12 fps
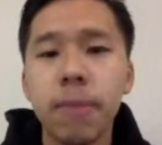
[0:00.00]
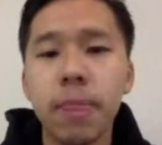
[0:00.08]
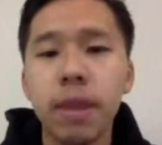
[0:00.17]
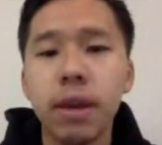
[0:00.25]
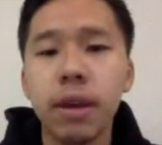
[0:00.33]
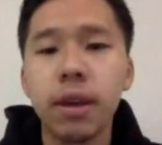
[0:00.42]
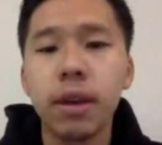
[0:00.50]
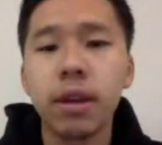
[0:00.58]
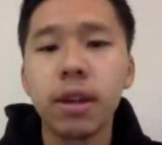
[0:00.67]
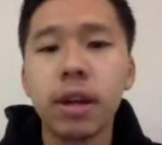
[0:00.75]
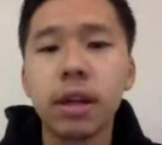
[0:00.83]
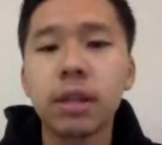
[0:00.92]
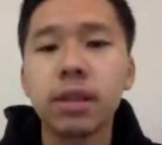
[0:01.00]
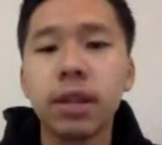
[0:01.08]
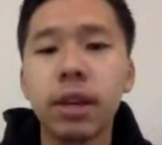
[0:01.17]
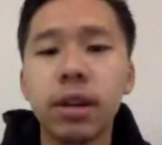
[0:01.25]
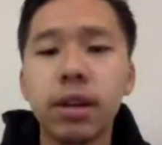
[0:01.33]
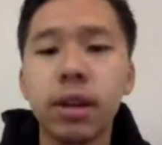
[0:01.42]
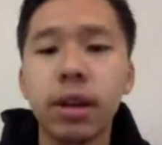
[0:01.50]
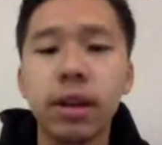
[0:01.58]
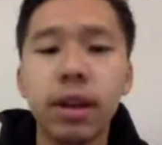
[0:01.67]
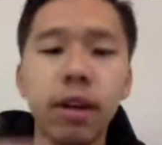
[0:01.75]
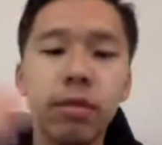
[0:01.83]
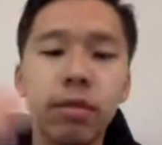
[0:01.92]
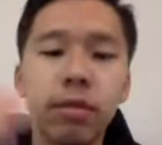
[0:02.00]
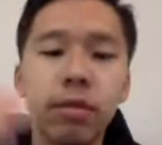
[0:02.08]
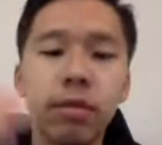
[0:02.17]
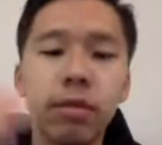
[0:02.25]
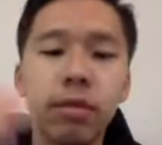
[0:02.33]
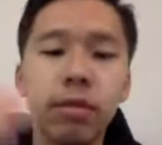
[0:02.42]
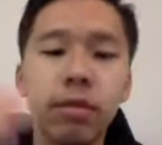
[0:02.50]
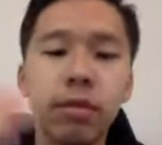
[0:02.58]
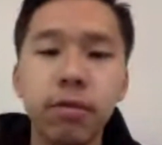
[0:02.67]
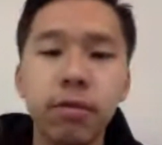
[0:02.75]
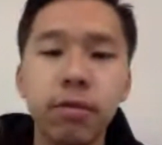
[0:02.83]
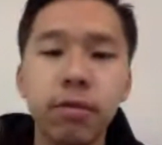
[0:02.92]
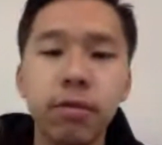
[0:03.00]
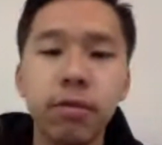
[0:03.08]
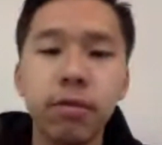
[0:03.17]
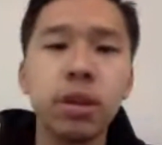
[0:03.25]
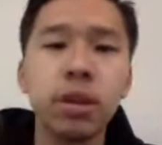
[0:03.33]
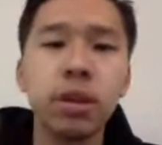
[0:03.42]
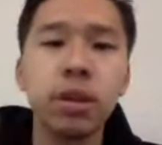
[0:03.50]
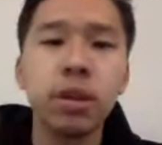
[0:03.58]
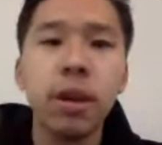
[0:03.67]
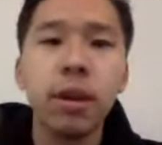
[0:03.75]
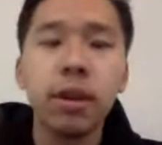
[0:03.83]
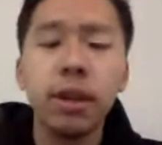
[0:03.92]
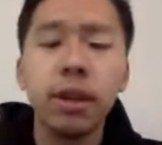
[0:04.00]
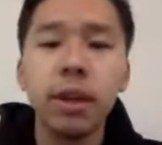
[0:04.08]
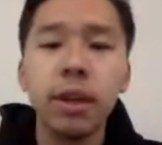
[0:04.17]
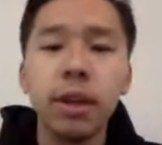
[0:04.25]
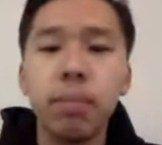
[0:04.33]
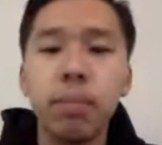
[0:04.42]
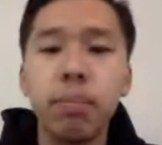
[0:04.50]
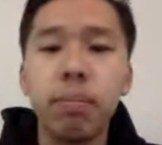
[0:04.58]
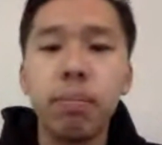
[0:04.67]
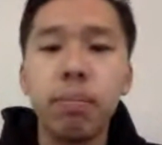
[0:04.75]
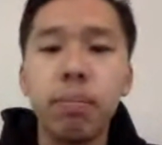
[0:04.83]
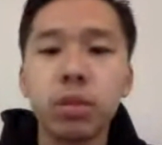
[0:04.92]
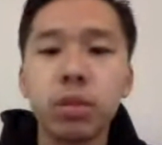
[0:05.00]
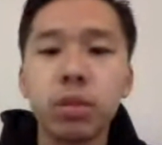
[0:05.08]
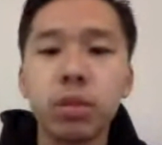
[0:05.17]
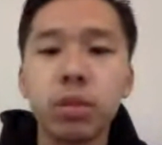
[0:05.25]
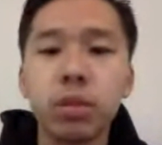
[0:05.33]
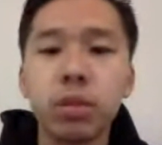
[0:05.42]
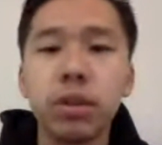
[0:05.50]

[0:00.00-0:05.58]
And like I said in like every single one of my videos, the best way to start